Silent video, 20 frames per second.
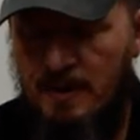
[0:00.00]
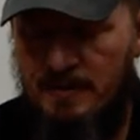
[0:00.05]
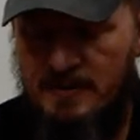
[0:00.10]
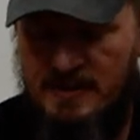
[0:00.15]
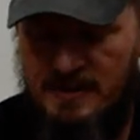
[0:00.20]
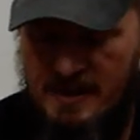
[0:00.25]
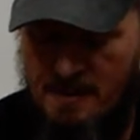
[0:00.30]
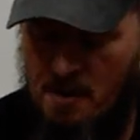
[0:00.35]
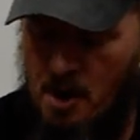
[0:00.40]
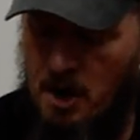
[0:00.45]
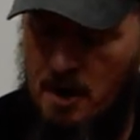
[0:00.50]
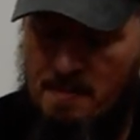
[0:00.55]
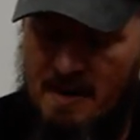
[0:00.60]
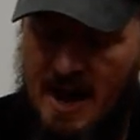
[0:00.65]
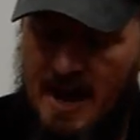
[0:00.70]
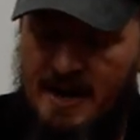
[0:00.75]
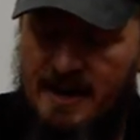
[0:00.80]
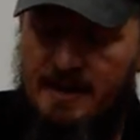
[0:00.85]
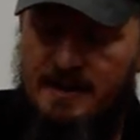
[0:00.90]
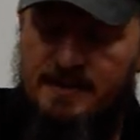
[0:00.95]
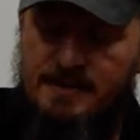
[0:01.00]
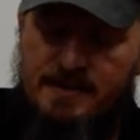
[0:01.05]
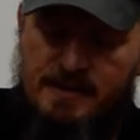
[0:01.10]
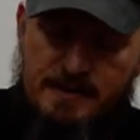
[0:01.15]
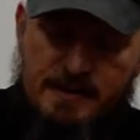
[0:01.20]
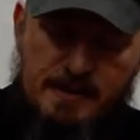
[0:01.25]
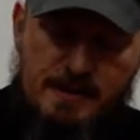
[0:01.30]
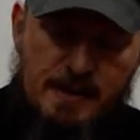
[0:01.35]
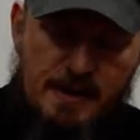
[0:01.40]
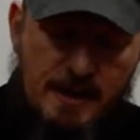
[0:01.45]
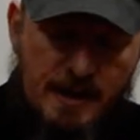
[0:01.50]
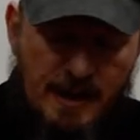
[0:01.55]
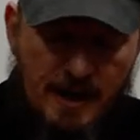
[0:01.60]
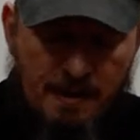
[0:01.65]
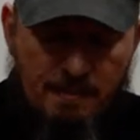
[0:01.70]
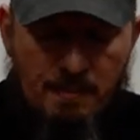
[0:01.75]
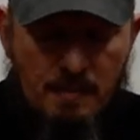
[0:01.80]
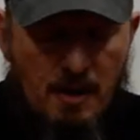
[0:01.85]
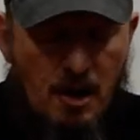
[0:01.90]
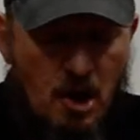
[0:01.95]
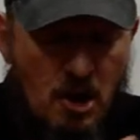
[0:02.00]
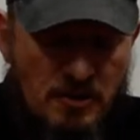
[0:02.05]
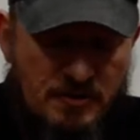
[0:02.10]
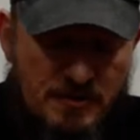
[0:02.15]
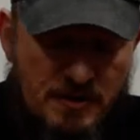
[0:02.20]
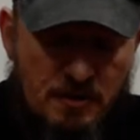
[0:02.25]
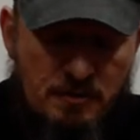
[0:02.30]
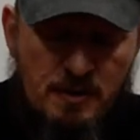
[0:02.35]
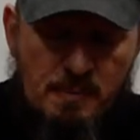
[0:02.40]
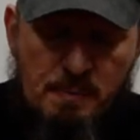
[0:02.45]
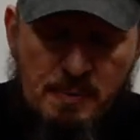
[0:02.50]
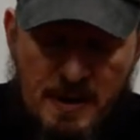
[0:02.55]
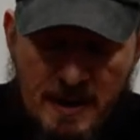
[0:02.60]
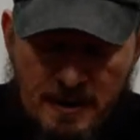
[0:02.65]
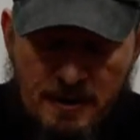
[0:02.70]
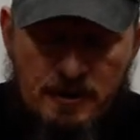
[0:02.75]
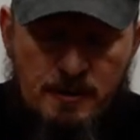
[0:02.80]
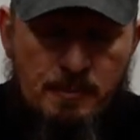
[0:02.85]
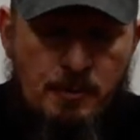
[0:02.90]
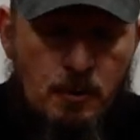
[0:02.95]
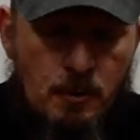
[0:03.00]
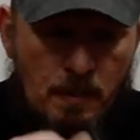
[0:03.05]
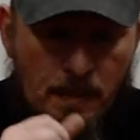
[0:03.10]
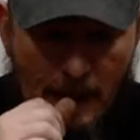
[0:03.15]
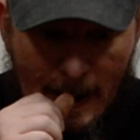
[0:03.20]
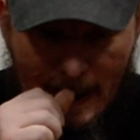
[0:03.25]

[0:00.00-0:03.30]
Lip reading: Semi-automatics, also dependable,